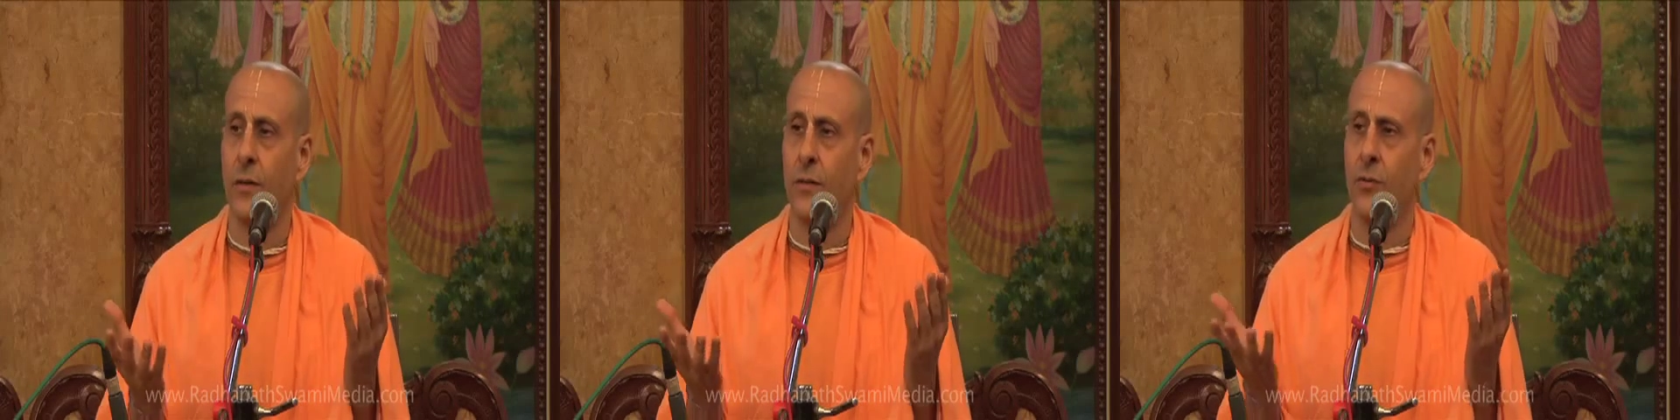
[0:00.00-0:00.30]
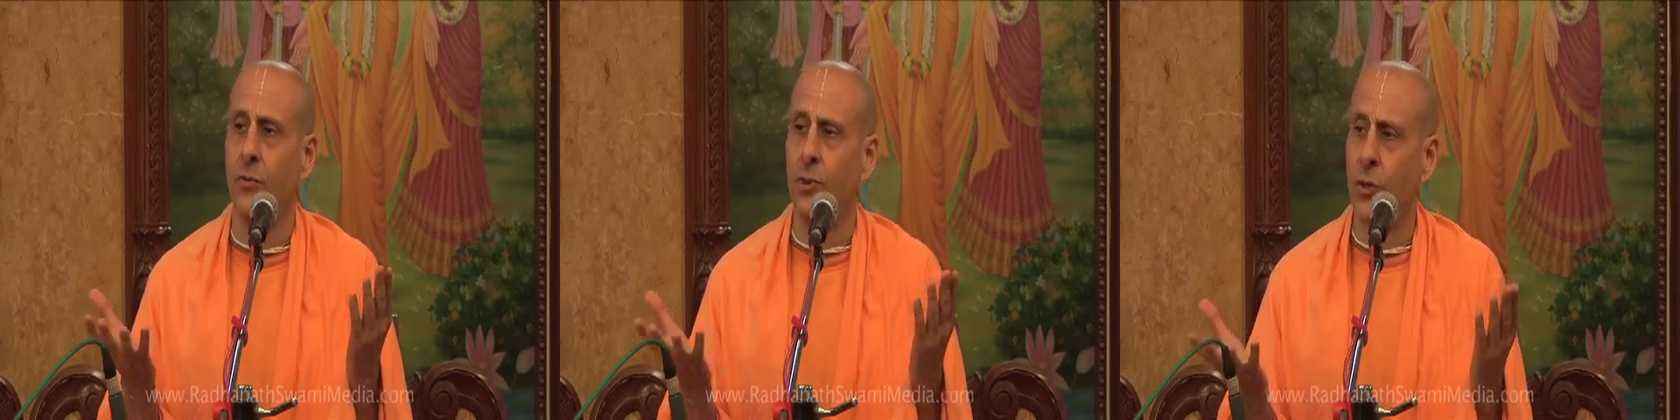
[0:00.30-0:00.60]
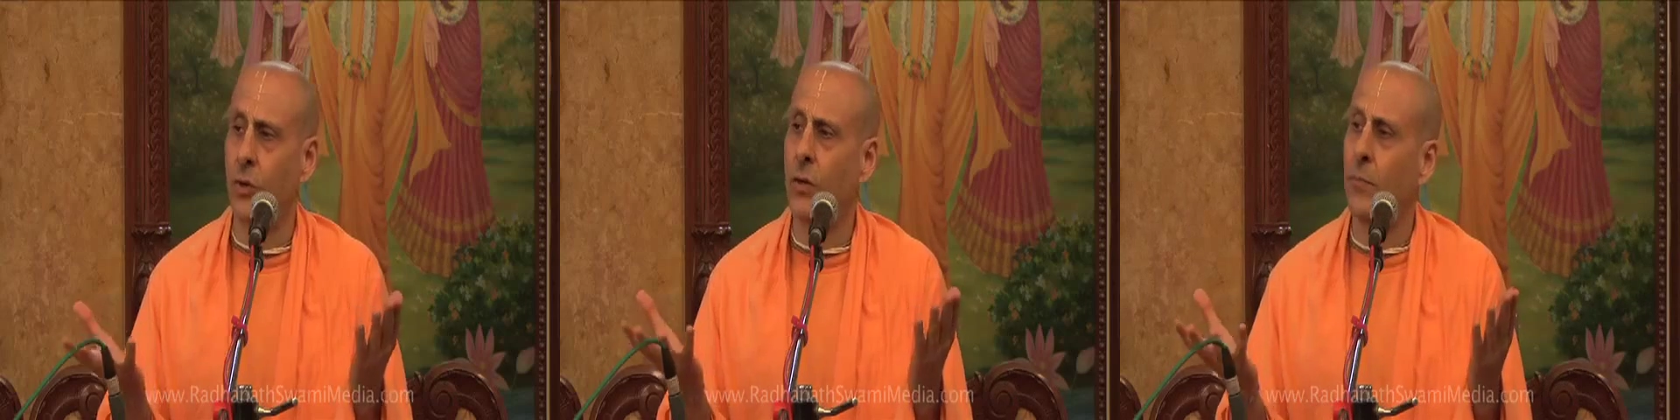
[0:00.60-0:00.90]
To
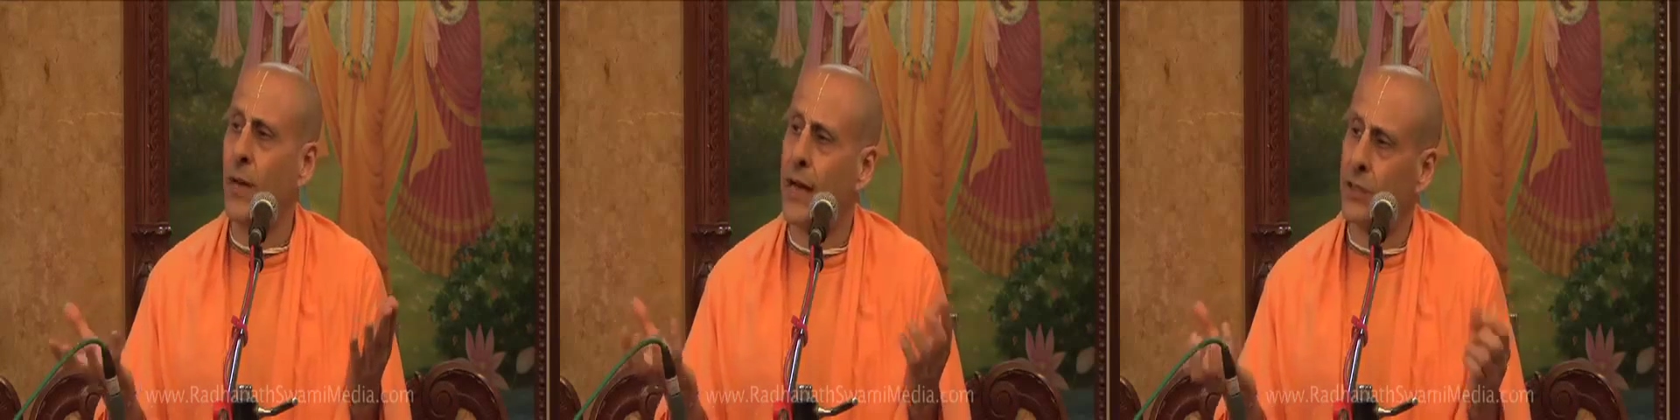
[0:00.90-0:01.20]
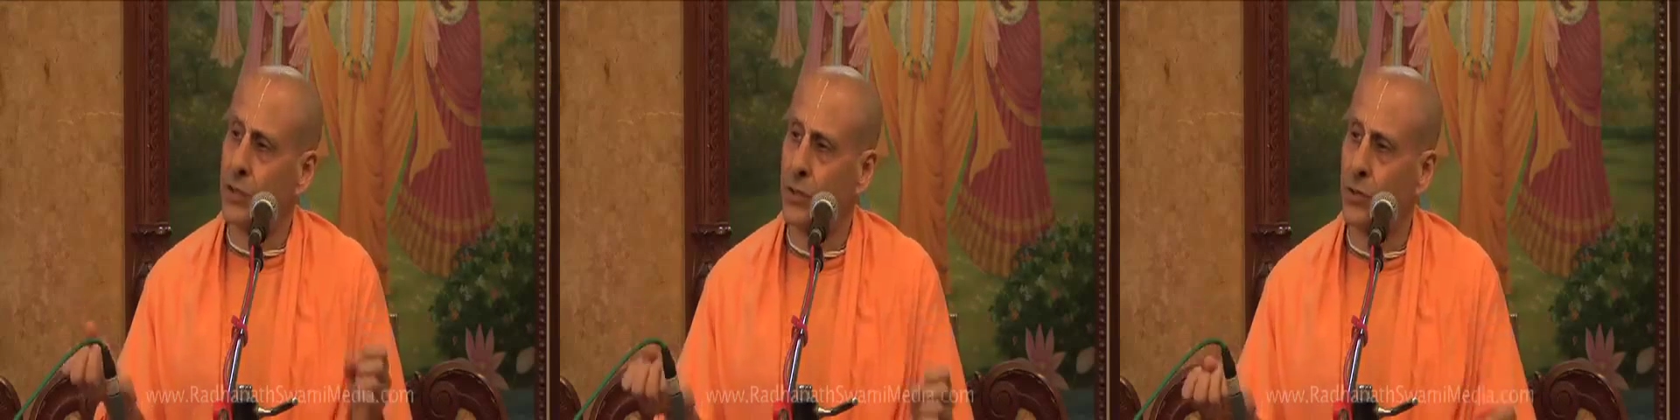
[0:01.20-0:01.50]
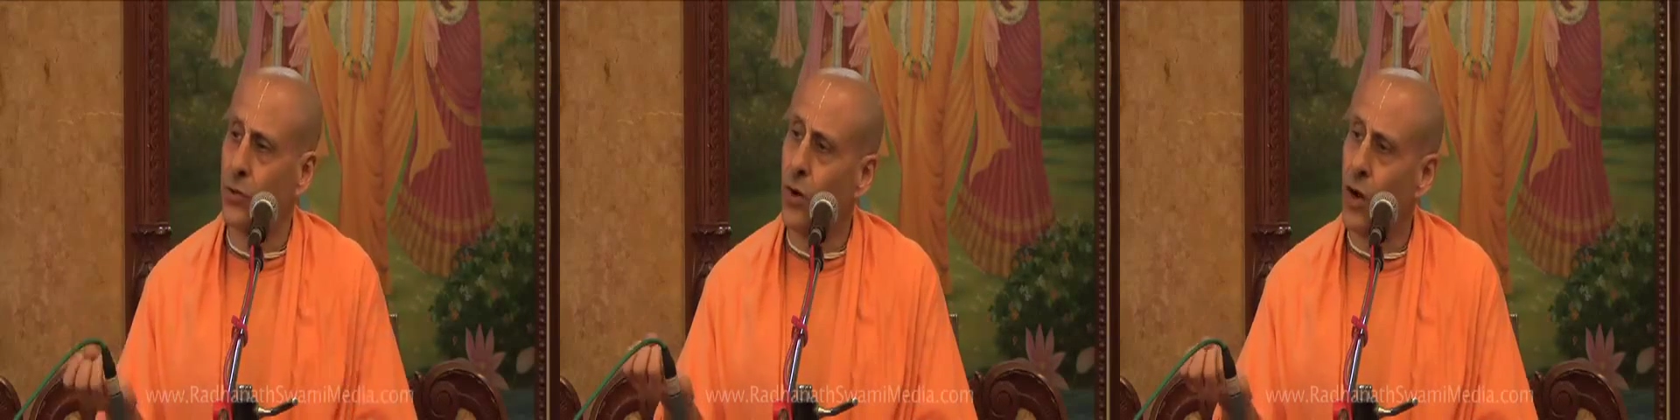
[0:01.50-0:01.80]
show compassion
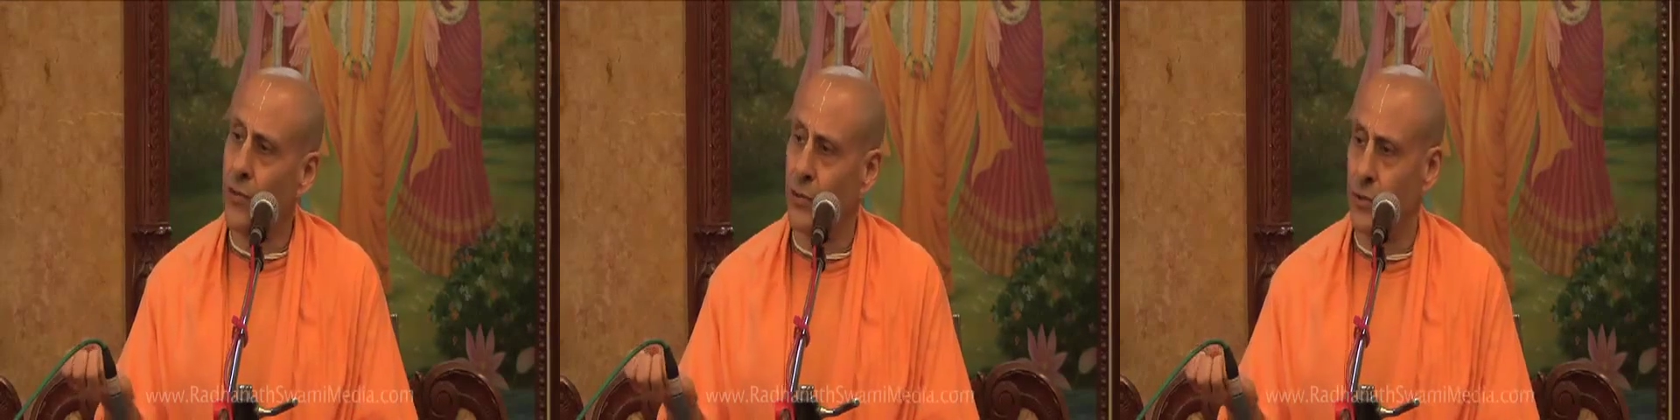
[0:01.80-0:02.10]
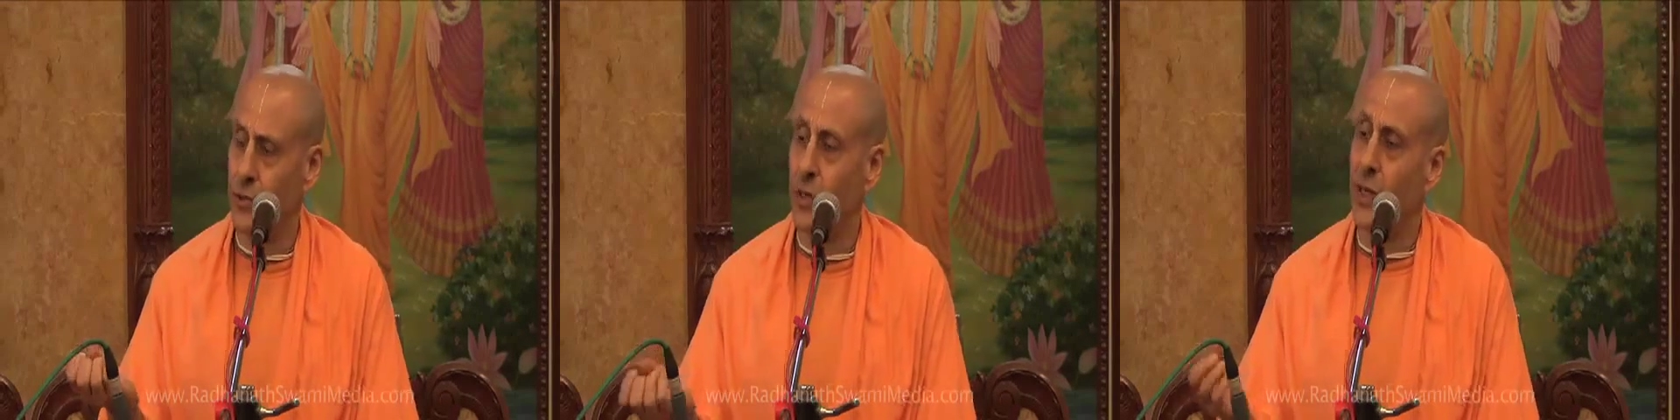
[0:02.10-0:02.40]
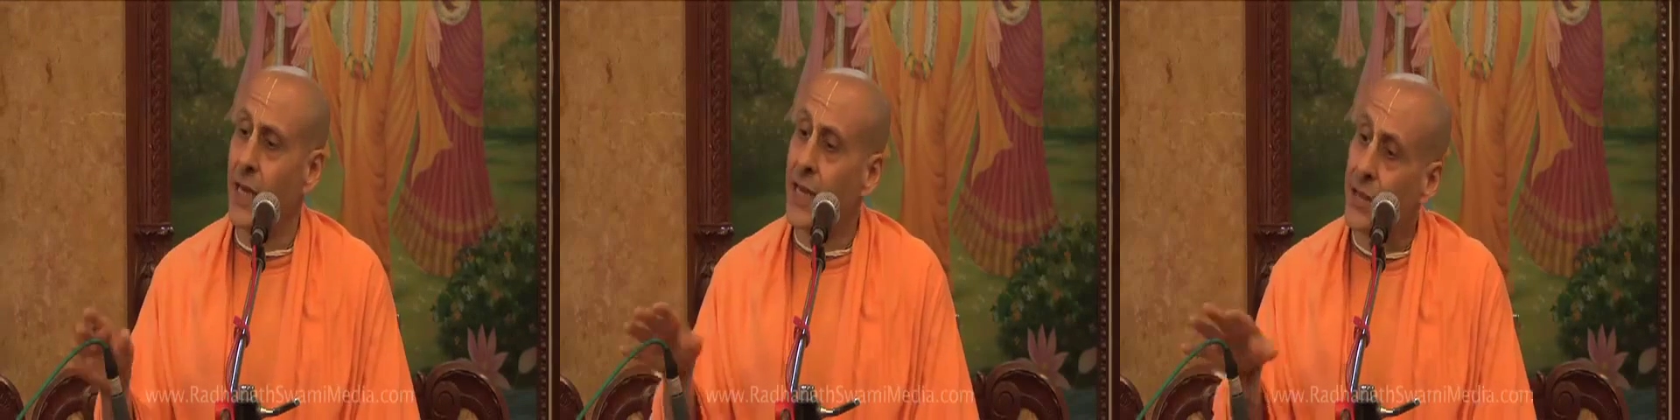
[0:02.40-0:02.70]
to others
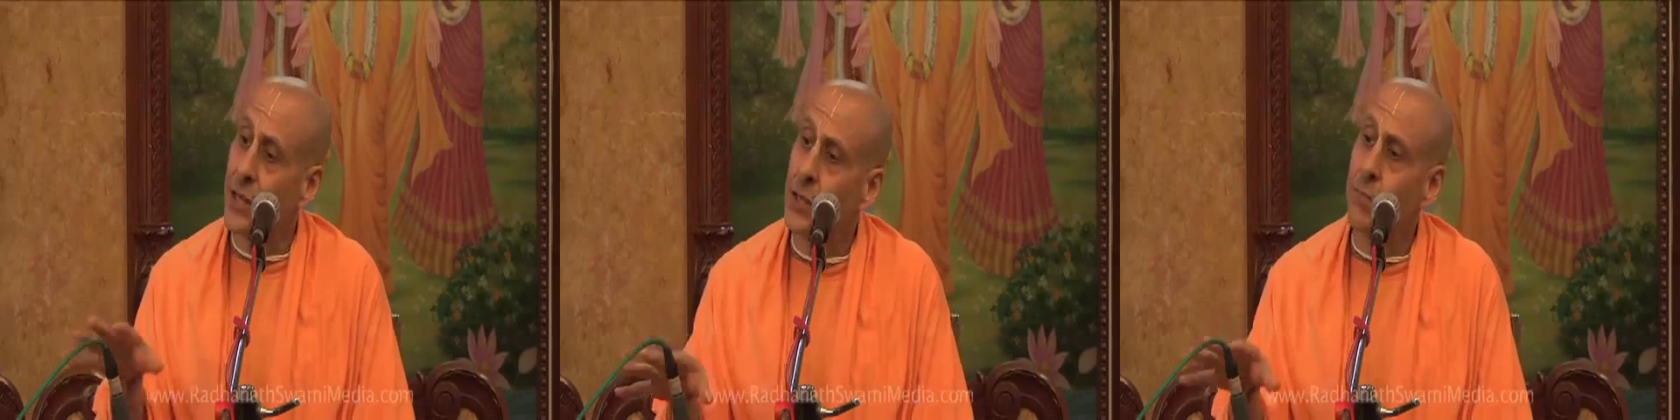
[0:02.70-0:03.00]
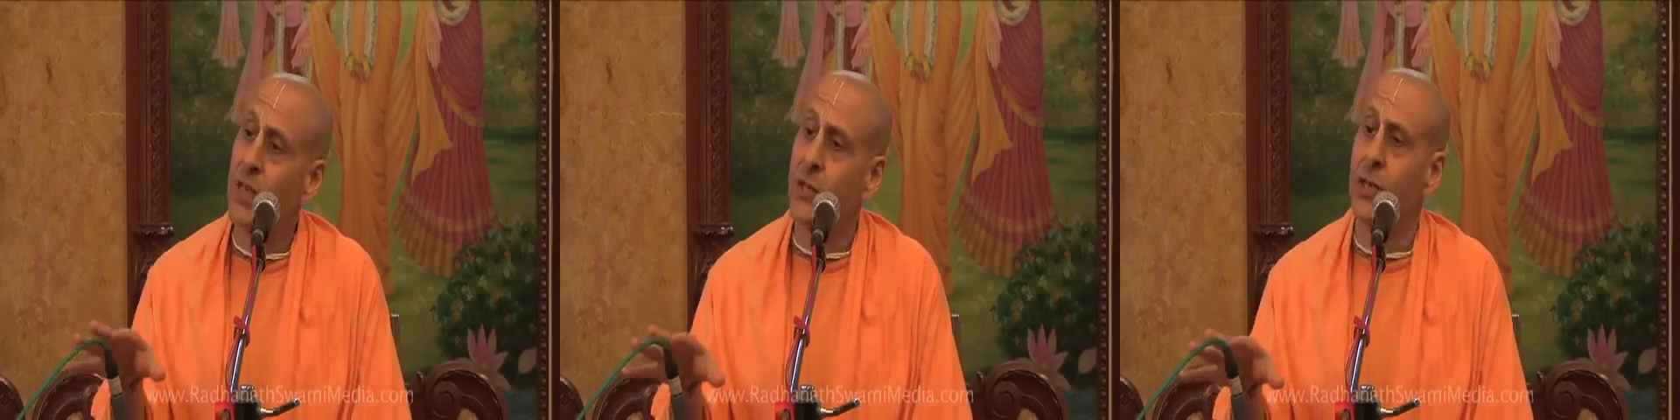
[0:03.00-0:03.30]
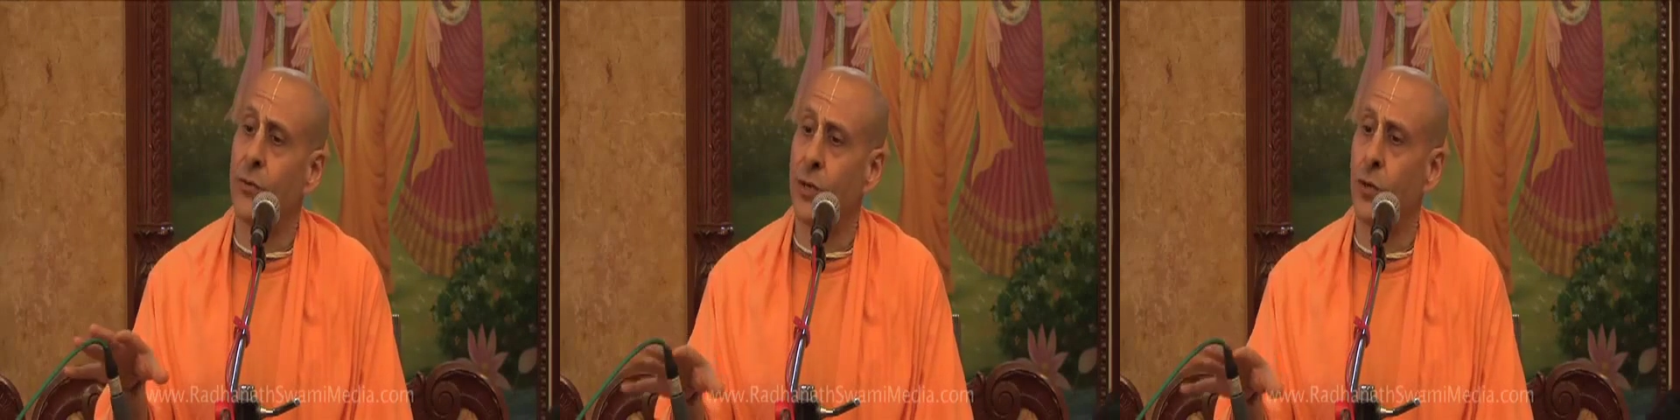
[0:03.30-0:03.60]
in this
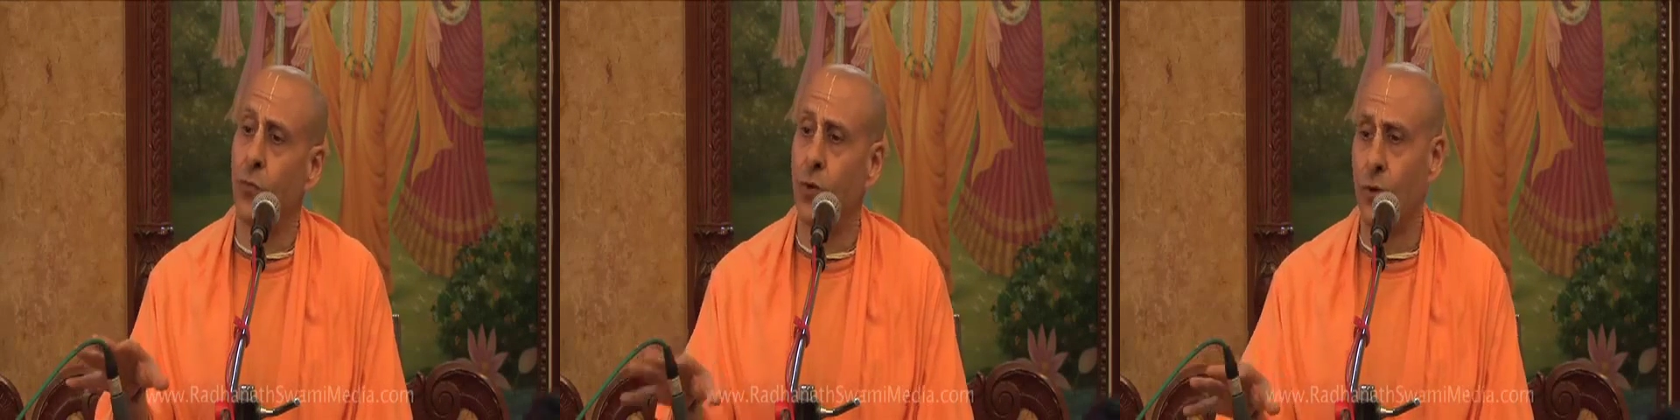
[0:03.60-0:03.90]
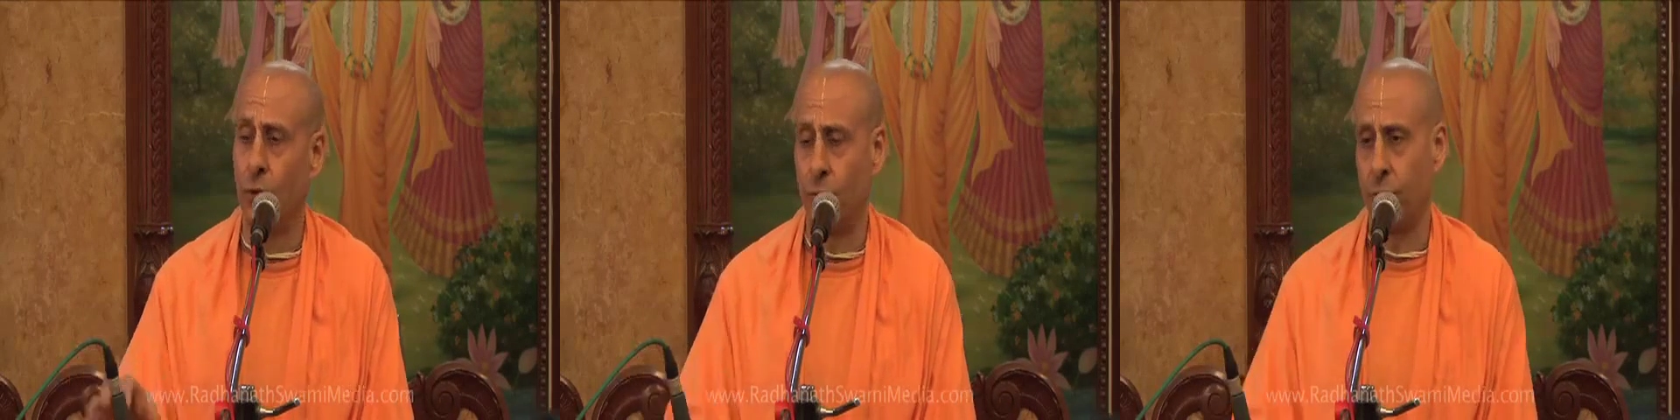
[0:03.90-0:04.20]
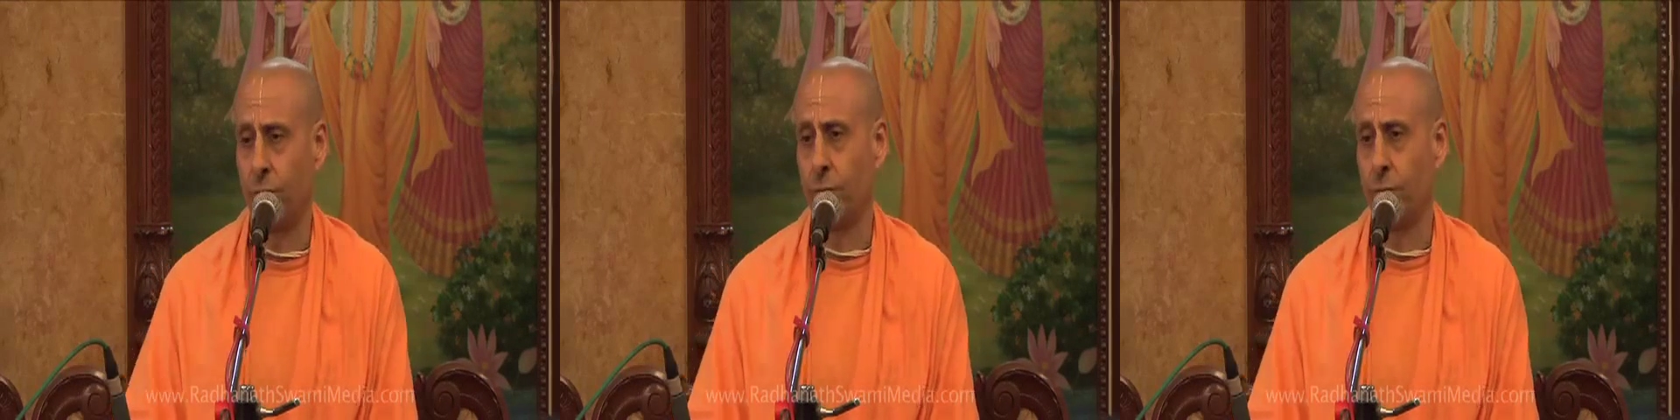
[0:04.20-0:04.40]
material world